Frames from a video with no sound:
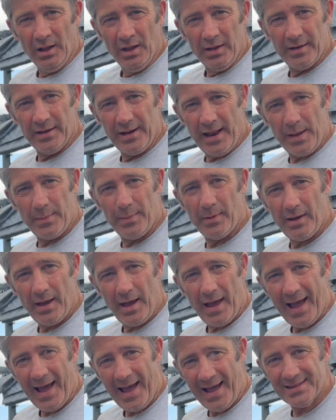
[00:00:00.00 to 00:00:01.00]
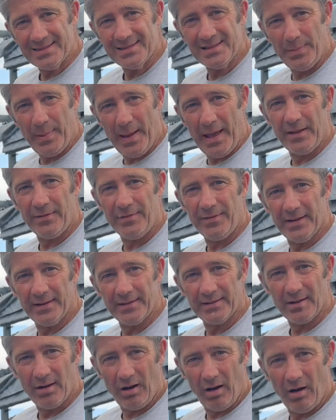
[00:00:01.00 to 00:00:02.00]
the neighbor has the
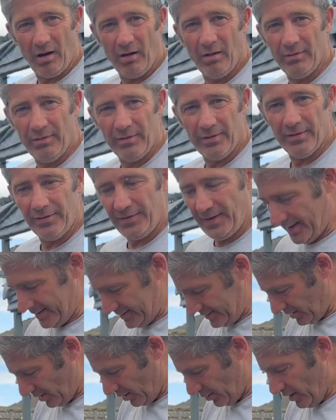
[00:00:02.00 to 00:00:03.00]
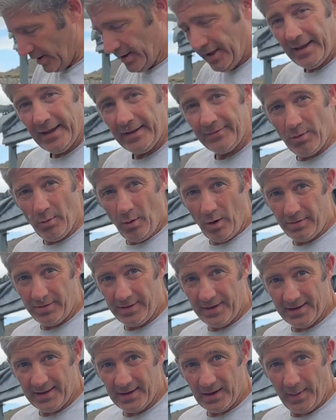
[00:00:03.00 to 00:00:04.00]
benefit of the fence. So if you are
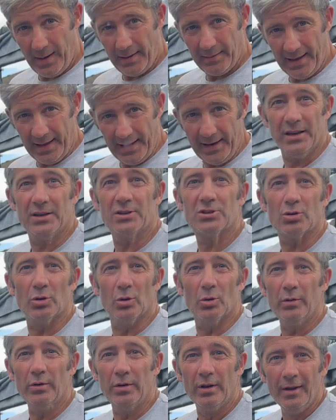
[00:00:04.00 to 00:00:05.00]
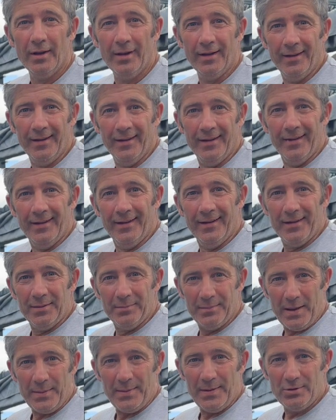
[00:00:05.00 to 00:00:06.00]
thinking about getting installed,
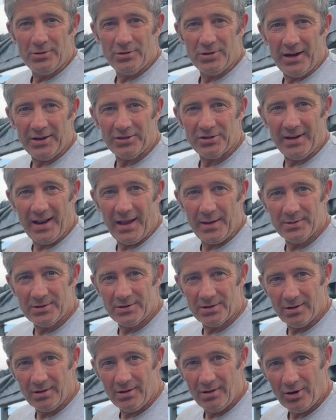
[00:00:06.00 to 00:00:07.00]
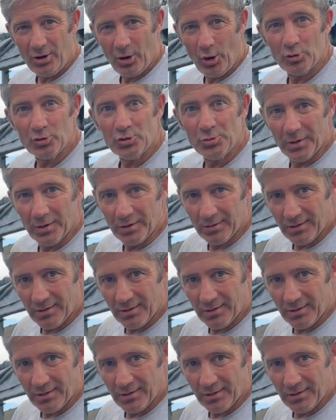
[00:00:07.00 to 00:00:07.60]
maybe you should ask your neighbor to contribute.